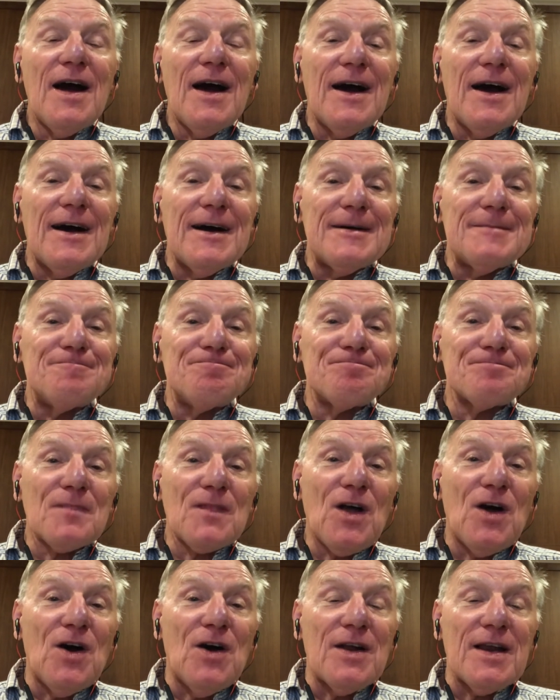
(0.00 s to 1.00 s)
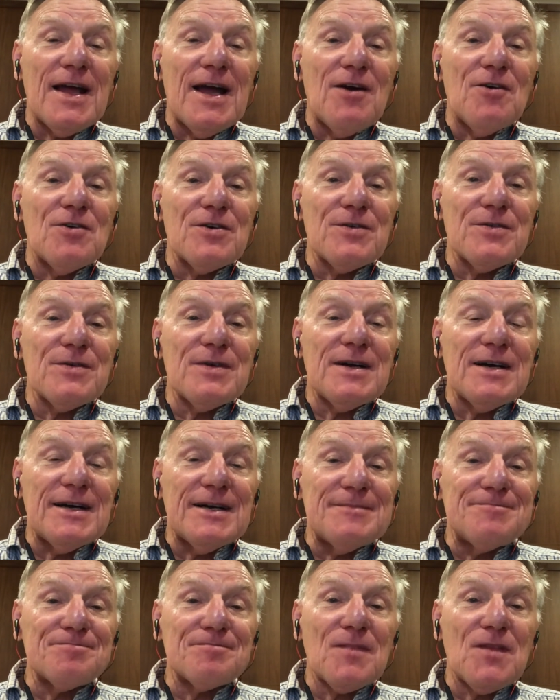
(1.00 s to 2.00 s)

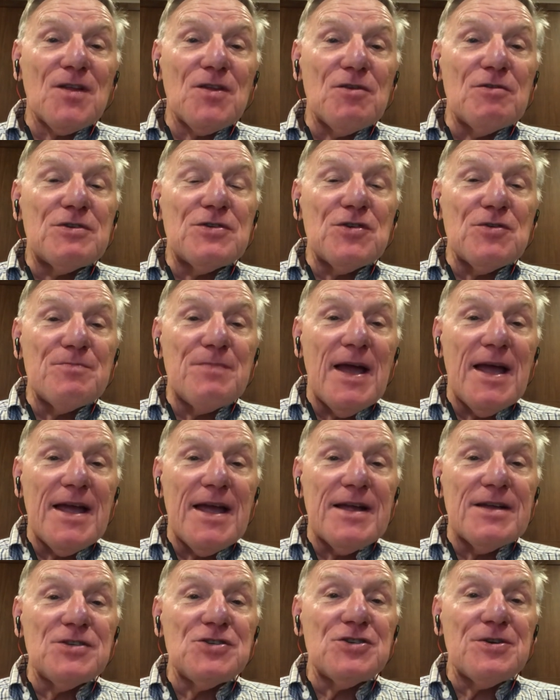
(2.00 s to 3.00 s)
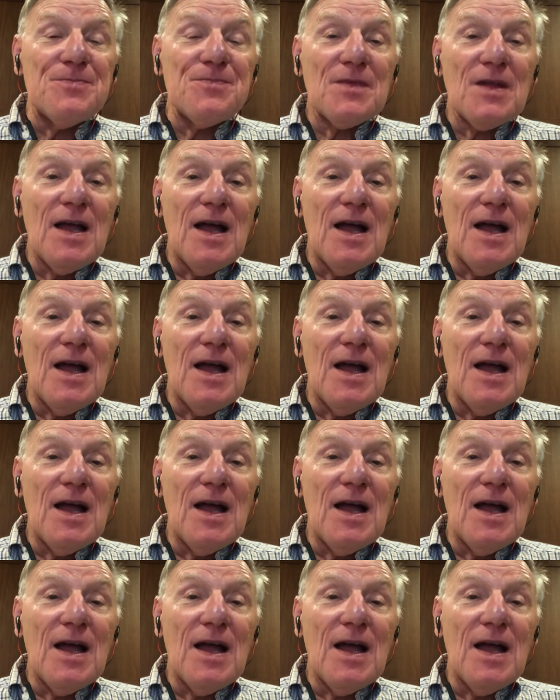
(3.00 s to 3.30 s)
our YouTube page,